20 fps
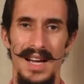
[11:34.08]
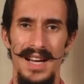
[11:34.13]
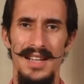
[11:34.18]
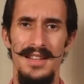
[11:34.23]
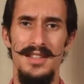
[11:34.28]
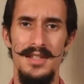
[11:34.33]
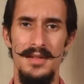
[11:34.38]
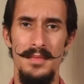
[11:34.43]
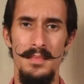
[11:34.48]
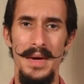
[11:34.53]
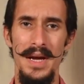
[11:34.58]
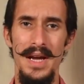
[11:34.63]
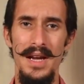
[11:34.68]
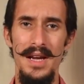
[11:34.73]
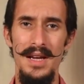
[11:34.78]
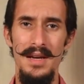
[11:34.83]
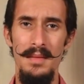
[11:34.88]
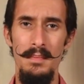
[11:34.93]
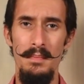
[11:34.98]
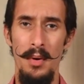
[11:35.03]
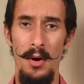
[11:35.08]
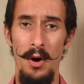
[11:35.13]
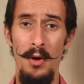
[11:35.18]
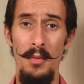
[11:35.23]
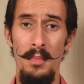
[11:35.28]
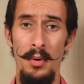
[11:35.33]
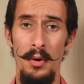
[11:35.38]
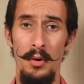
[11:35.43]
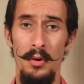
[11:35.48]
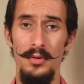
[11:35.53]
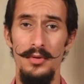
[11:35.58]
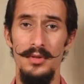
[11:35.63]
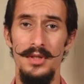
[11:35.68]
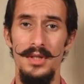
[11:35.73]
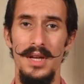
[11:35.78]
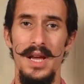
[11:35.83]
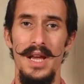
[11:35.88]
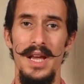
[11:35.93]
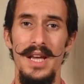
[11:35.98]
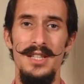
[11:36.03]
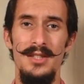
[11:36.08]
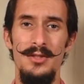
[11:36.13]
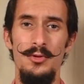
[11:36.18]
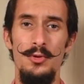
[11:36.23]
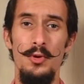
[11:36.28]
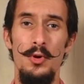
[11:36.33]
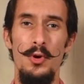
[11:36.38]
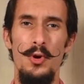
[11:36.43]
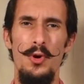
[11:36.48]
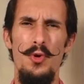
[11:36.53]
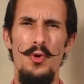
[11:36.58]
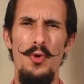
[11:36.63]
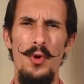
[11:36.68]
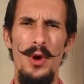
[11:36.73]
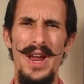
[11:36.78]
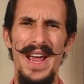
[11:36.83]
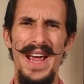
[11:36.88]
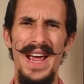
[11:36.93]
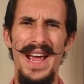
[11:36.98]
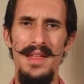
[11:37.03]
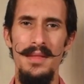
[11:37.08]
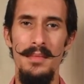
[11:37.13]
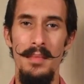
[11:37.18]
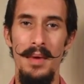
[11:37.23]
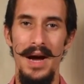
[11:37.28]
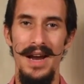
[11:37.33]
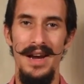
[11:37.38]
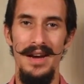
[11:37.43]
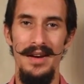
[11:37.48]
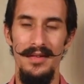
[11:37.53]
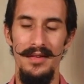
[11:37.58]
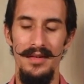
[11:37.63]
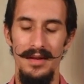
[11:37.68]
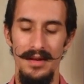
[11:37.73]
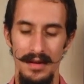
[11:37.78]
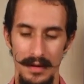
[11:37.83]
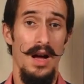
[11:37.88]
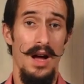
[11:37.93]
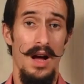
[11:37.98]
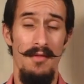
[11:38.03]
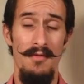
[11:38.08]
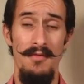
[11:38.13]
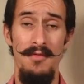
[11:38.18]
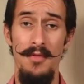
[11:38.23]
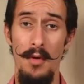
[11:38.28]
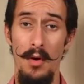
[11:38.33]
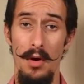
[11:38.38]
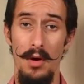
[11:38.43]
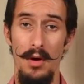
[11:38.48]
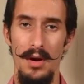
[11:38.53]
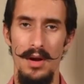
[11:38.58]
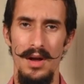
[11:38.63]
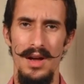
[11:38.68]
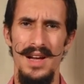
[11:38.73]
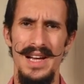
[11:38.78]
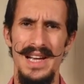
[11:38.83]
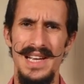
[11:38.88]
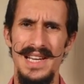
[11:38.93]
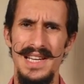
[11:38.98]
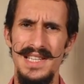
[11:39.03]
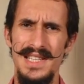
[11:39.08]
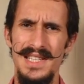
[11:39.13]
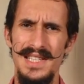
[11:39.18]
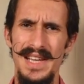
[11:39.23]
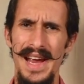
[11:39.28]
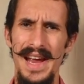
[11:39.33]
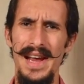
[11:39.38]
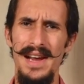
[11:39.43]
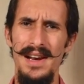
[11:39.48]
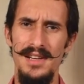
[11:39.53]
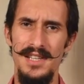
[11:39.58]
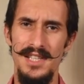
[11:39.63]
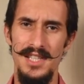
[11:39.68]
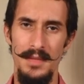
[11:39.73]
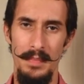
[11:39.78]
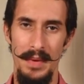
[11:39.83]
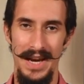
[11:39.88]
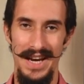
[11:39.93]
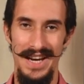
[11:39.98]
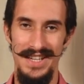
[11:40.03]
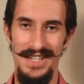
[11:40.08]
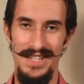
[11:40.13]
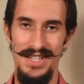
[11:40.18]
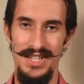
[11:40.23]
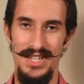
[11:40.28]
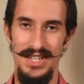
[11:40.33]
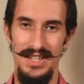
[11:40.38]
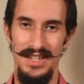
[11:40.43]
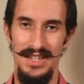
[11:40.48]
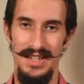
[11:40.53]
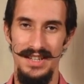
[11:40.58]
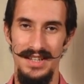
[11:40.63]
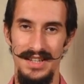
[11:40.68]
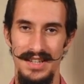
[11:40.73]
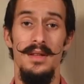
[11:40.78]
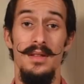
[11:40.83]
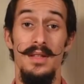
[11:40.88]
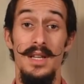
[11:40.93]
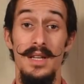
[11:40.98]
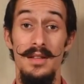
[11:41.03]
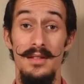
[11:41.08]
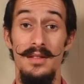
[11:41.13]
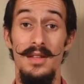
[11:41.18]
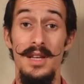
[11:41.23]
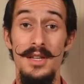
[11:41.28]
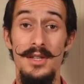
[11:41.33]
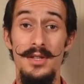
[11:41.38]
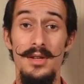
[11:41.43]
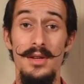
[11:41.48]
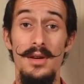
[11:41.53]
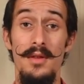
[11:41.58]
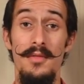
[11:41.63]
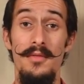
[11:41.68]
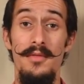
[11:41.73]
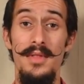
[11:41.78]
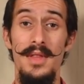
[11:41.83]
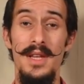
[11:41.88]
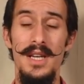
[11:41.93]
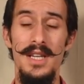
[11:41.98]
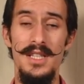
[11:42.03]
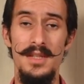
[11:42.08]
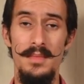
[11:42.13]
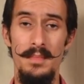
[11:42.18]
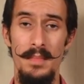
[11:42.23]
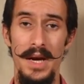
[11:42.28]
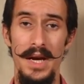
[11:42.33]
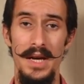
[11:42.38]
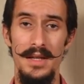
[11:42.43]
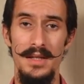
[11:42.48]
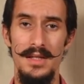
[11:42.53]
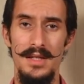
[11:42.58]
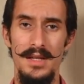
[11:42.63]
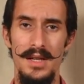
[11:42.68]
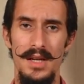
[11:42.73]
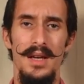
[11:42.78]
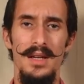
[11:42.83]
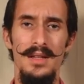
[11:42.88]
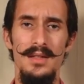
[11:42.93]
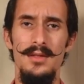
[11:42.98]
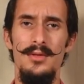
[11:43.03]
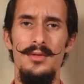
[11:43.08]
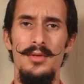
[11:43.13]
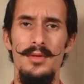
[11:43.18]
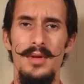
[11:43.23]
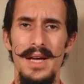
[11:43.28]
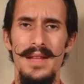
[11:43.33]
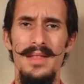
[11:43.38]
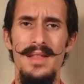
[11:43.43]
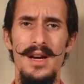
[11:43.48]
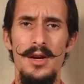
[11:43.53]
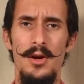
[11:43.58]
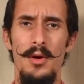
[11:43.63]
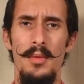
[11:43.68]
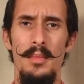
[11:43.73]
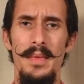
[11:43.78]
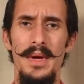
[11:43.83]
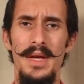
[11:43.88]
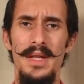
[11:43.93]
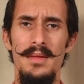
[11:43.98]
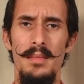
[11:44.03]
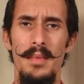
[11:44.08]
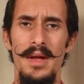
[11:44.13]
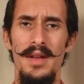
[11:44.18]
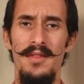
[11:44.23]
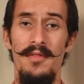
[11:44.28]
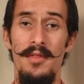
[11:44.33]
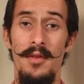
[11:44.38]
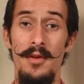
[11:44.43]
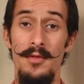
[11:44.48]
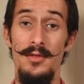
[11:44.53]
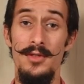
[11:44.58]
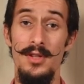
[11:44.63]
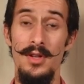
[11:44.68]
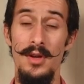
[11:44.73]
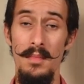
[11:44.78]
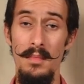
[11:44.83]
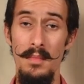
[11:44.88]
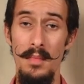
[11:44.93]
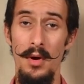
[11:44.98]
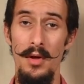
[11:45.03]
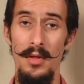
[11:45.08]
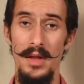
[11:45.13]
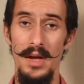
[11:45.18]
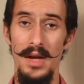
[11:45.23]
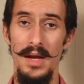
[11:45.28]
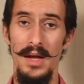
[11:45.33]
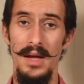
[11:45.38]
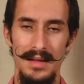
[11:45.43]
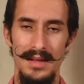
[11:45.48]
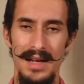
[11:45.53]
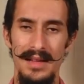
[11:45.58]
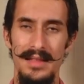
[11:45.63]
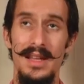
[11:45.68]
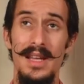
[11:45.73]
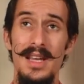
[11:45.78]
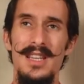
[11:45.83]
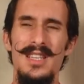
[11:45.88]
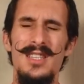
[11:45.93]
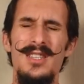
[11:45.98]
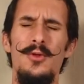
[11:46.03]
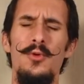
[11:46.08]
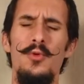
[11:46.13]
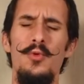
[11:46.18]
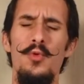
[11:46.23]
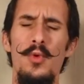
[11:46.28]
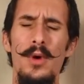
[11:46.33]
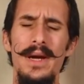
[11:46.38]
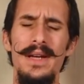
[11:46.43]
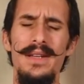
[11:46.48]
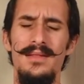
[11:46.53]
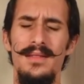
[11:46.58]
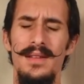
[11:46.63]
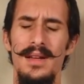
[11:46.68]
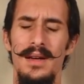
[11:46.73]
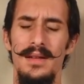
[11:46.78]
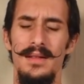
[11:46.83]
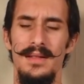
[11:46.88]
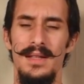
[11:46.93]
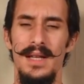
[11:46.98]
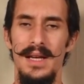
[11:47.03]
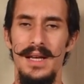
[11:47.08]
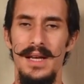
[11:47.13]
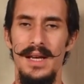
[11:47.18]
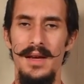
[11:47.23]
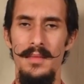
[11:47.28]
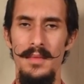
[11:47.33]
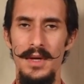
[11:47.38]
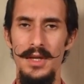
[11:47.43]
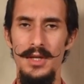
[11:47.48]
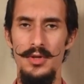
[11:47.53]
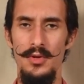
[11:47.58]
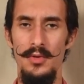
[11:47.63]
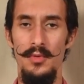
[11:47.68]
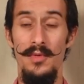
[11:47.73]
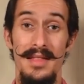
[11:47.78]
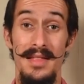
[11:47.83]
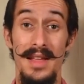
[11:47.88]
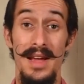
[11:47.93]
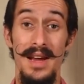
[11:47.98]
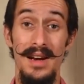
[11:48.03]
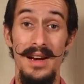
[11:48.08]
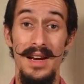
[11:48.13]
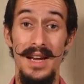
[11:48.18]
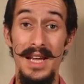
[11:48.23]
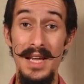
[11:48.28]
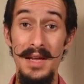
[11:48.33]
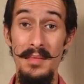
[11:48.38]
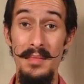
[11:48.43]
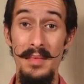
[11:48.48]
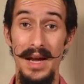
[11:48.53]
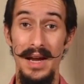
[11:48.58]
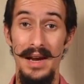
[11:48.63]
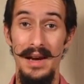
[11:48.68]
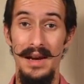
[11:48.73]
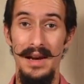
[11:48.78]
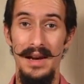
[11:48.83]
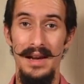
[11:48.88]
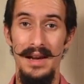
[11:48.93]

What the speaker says: Its main purpose is to create value. And fourth, sales page. The intention of this page is to get a commitment from somebody that is greater than giving you their email.